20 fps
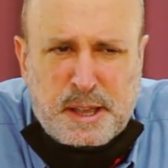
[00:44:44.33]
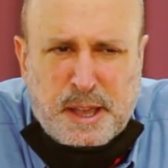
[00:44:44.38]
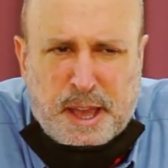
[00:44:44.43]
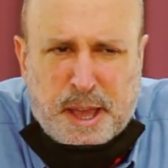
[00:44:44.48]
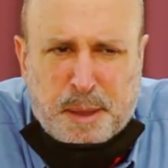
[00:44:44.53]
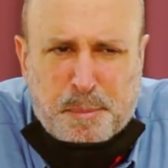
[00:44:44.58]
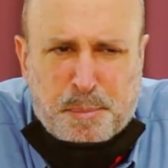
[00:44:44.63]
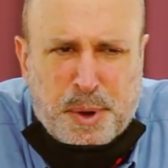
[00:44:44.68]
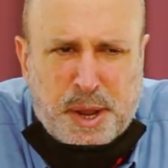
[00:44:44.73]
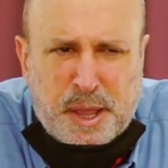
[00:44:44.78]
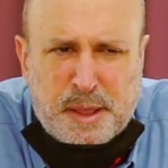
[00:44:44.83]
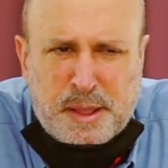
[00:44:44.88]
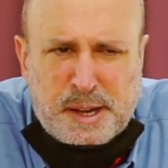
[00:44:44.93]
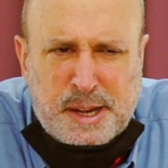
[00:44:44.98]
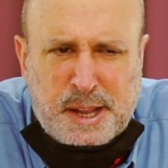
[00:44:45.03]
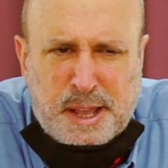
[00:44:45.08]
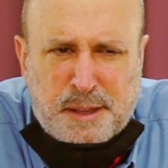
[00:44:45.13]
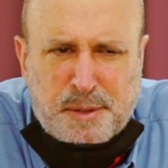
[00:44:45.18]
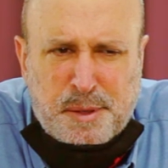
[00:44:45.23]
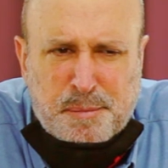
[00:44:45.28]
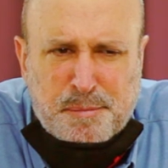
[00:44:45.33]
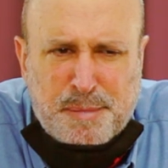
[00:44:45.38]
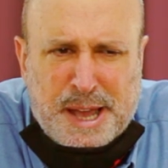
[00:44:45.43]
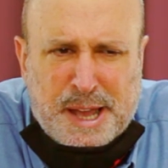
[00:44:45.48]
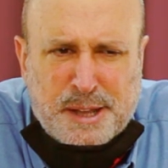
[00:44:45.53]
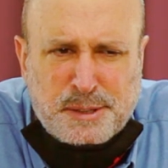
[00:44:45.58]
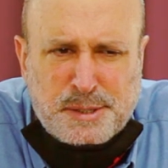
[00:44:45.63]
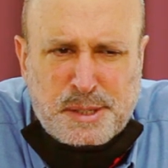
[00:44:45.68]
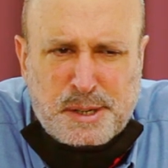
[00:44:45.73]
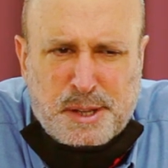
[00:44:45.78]
I pray that every
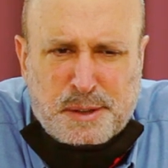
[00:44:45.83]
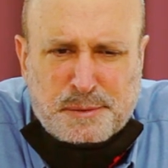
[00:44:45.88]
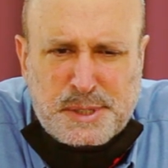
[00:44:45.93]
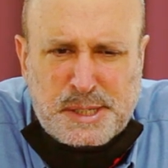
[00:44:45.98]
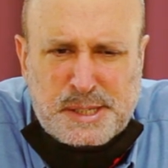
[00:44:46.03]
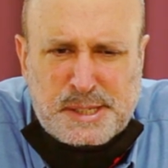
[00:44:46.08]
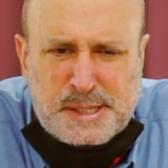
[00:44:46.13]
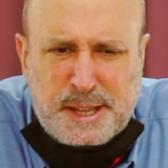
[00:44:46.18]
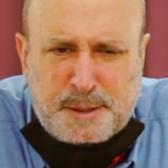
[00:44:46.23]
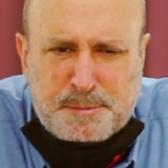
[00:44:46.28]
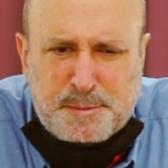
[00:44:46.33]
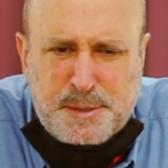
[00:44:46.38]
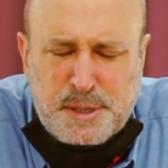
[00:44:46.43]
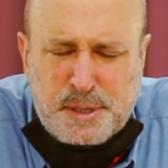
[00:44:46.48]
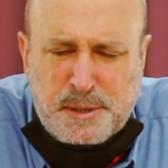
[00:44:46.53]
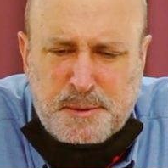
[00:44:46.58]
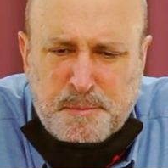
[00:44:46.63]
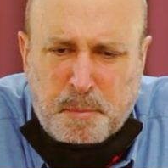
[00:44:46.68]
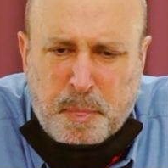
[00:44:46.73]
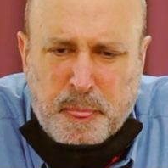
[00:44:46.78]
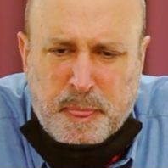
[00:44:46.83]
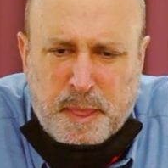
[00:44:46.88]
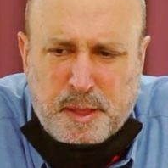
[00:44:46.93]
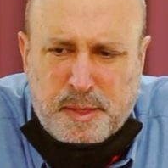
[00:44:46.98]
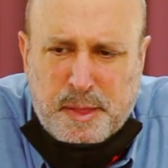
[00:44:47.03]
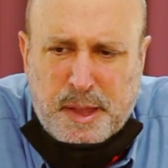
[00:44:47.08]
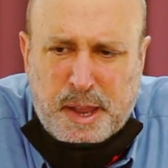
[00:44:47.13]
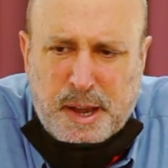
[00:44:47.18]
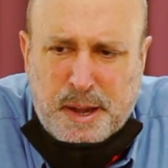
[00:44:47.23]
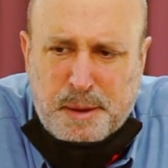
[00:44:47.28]
mountain of deception that
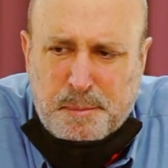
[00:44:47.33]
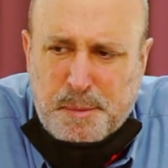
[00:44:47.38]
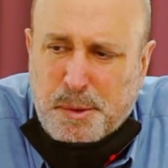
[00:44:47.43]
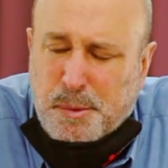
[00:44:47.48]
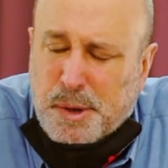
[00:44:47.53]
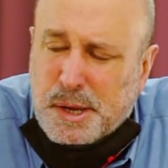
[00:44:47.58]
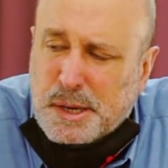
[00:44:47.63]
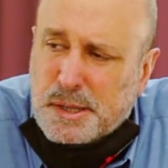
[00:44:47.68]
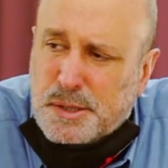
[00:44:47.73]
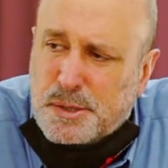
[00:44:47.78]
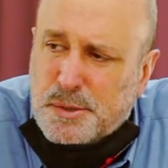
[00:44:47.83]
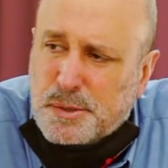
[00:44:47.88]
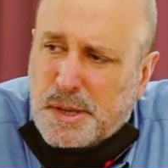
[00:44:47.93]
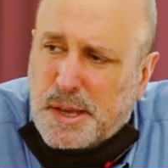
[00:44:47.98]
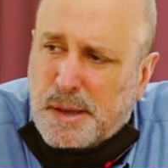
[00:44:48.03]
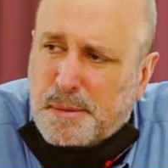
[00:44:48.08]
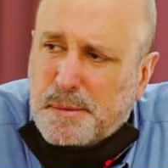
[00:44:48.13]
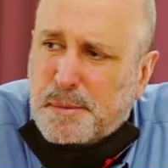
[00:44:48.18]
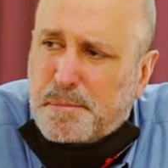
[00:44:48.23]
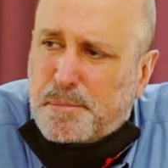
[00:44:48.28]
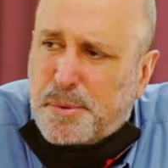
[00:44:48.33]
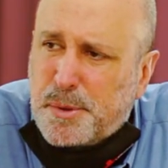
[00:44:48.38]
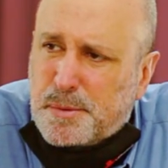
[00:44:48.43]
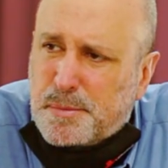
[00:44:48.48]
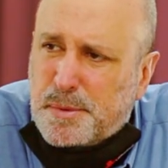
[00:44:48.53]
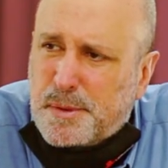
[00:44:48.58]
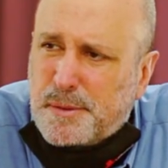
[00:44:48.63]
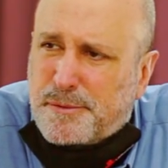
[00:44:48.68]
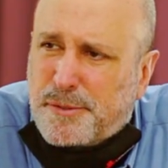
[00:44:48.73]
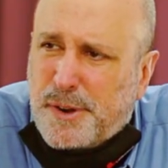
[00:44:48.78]
the enemy wanted to come and
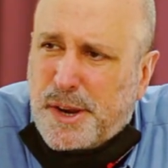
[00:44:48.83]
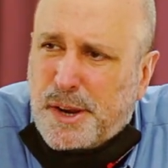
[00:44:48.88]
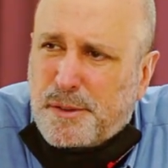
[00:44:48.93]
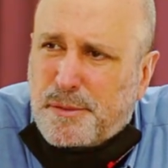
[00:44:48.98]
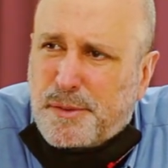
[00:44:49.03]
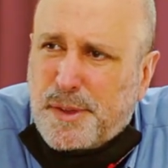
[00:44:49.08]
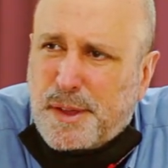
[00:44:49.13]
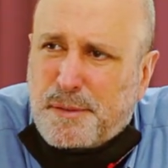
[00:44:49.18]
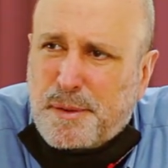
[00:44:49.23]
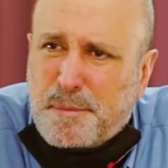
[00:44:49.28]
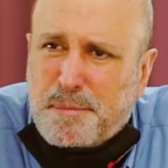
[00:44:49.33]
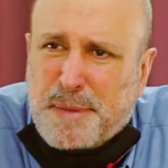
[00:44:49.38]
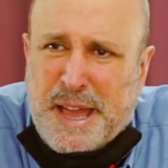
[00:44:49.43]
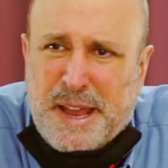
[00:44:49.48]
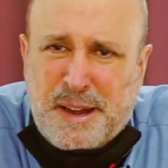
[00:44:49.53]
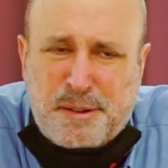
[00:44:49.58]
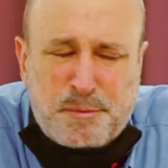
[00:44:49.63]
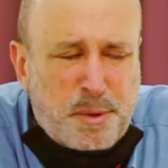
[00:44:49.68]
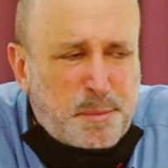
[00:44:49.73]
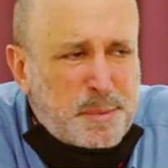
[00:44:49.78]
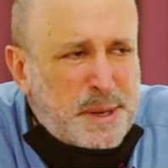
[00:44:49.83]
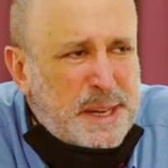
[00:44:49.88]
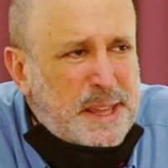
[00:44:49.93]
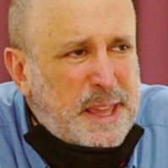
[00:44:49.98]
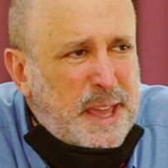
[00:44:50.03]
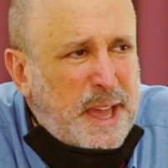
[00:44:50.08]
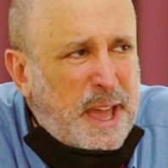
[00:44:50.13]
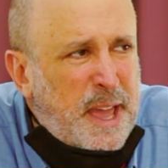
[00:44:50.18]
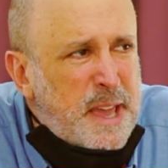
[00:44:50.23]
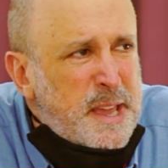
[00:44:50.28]
put in front of every man, woman
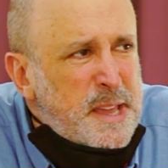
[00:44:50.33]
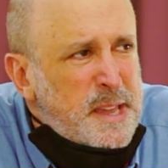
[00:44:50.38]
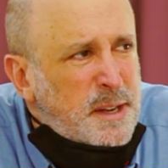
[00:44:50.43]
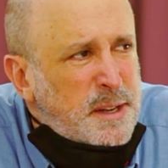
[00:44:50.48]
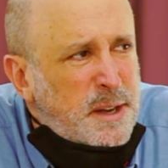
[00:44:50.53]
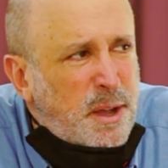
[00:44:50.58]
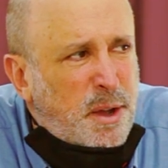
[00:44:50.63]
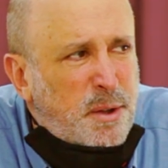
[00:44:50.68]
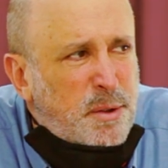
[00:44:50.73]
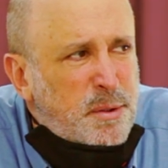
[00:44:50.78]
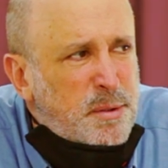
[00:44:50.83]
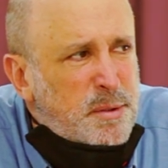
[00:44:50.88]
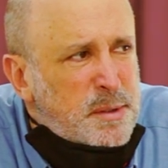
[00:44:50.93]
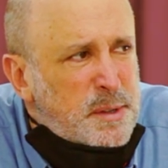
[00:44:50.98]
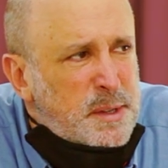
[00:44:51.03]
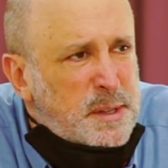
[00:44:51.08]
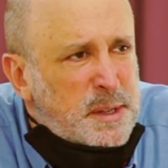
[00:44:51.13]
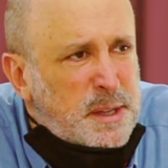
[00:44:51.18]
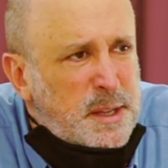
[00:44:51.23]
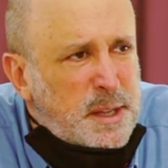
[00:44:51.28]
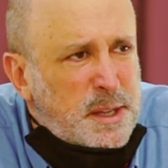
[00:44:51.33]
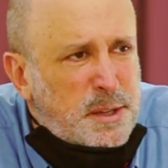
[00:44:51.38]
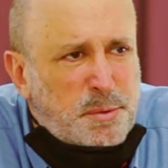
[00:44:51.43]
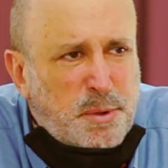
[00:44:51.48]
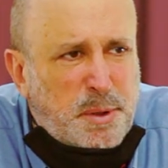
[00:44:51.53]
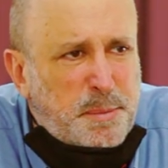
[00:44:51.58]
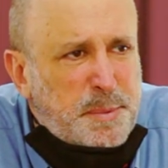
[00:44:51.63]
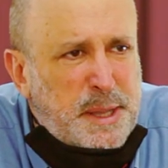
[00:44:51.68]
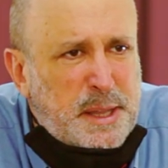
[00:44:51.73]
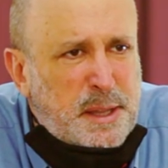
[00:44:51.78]
here, no, it
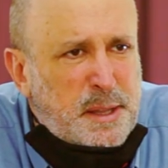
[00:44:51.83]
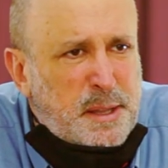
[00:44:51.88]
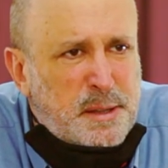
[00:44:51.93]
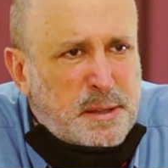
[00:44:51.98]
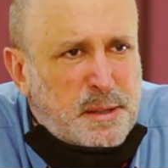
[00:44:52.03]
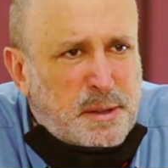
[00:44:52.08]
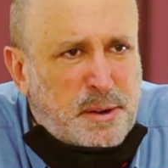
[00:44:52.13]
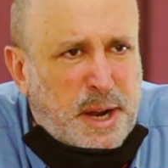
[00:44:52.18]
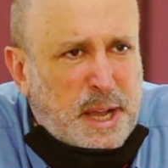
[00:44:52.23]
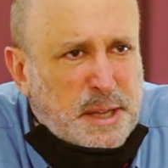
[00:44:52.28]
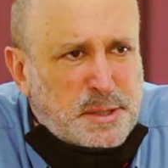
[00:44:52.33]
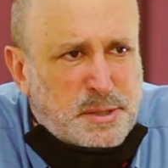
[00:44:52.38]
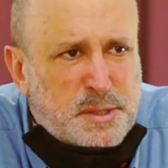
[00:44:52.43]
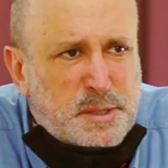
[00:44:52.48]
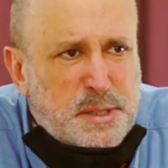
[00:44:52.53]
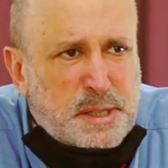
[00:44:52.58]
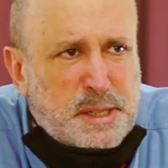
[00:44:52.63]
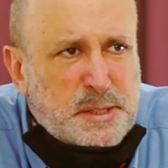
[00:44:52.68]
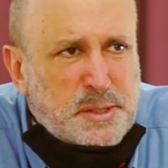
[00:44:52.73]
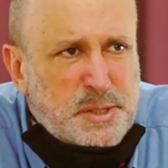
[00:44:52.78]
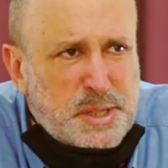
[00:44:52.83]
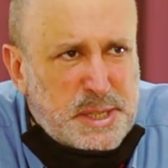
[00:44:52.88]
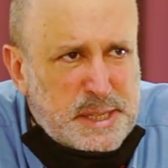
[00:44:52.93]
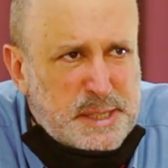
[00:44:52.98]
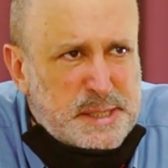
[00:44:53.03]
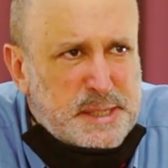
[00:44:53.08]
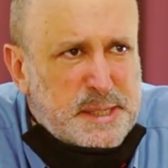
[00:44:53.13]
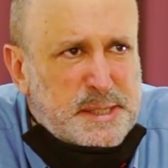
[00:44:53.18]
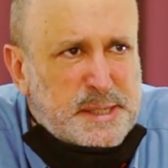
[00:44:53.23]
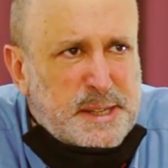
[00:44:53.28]
will be crushed in
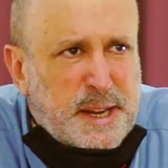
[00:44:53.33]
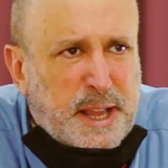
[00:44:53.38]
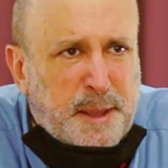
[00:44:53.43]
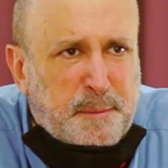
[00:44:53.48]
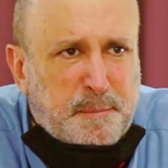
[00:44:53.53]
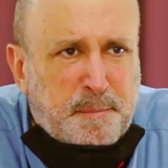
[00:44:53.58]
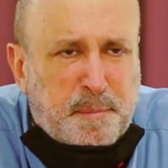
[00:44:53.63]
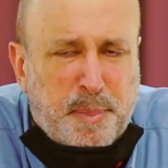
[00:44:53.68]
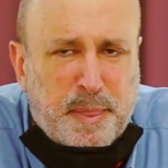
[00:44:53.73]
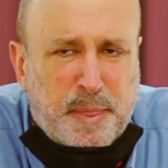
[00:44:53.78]
Jesus' name.